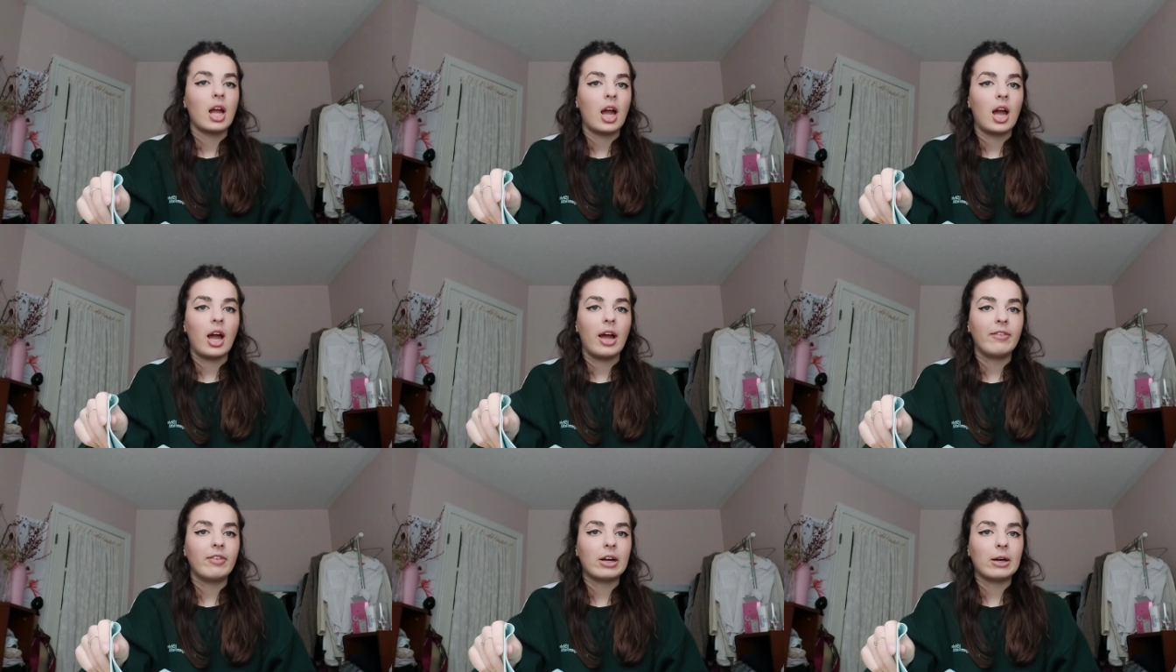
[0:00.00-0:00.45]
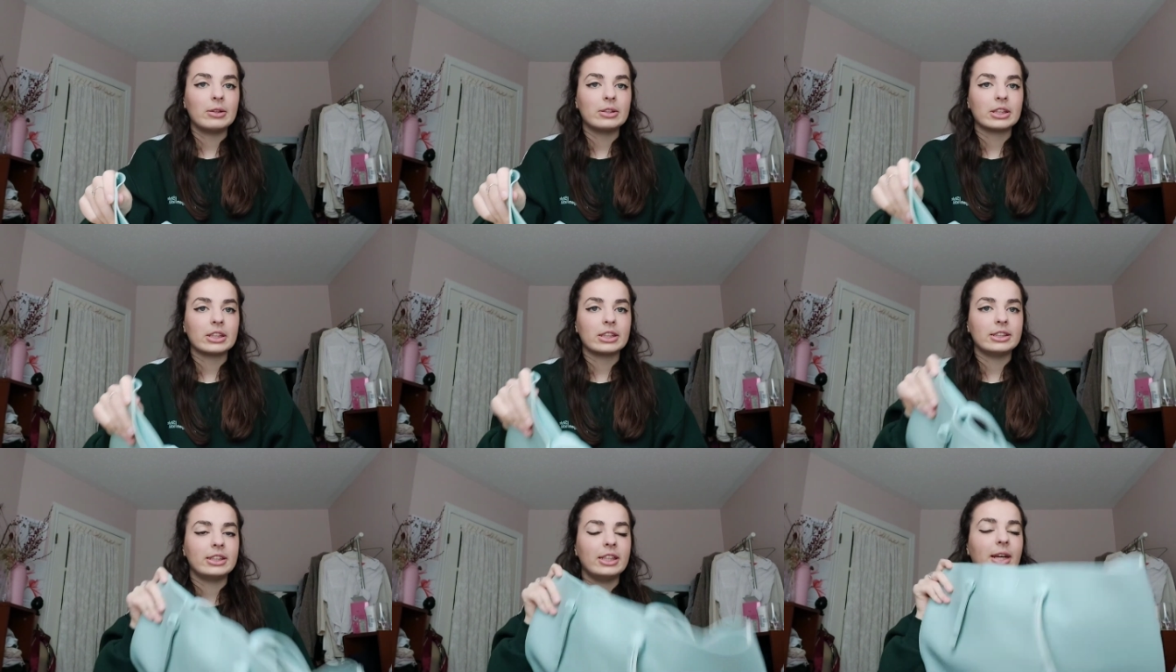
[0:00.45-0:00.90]
I forgot what I was
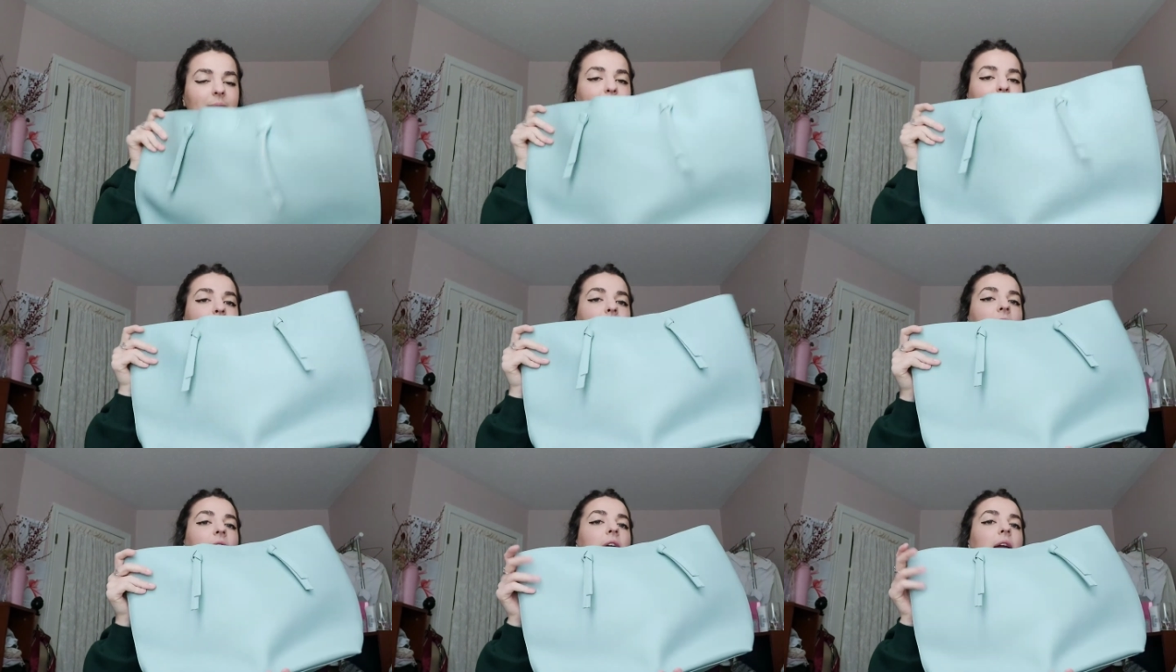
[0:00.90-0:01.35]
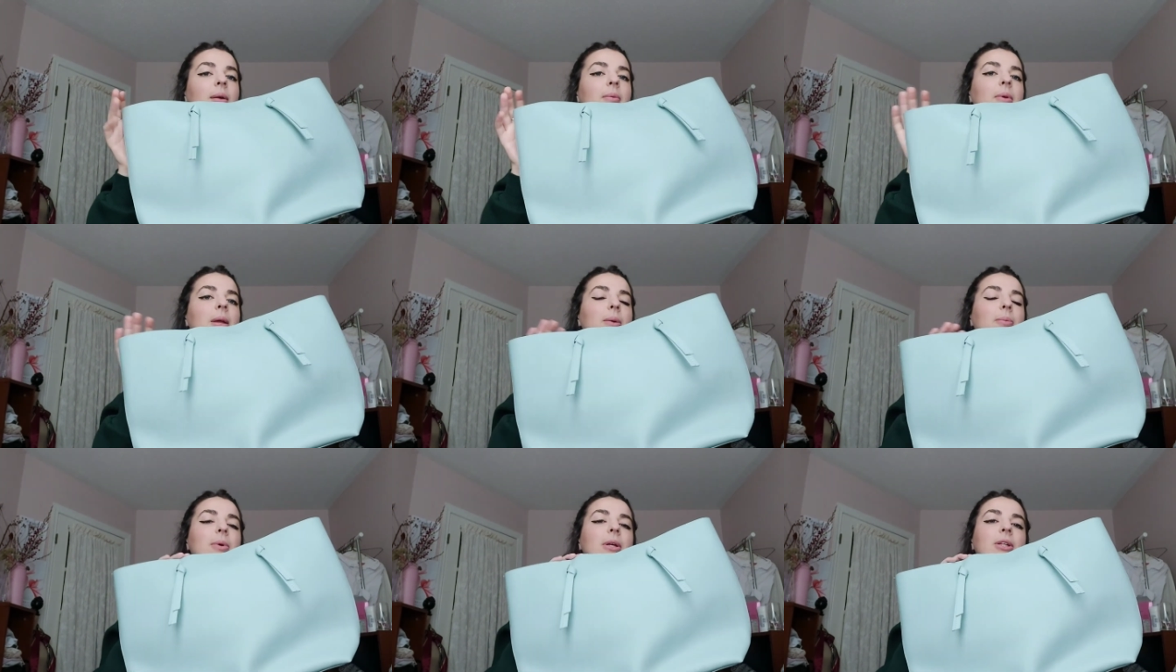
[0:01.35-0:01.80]
going to say. It can
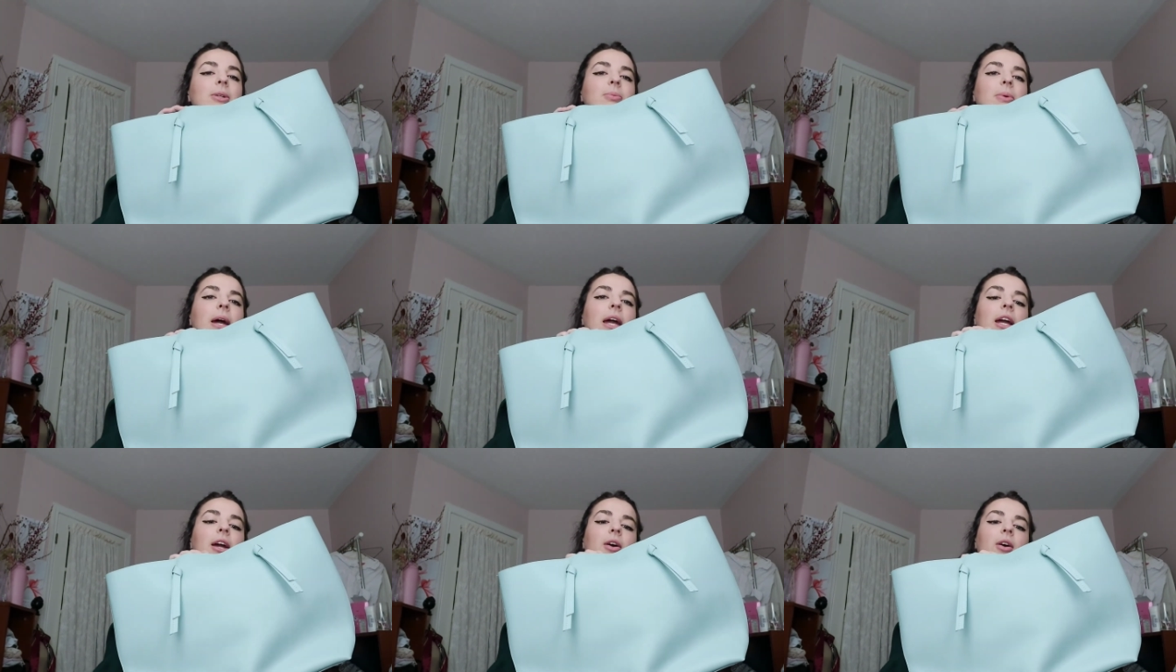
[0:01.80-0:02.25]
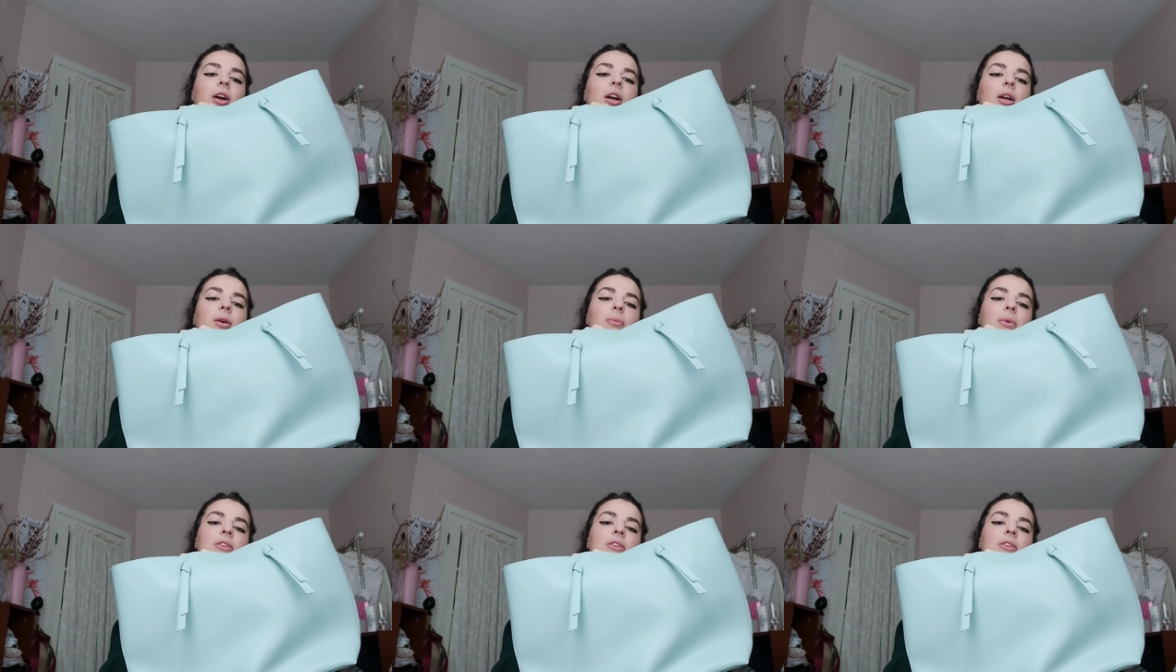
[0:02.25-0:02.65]
be a beach bag or it can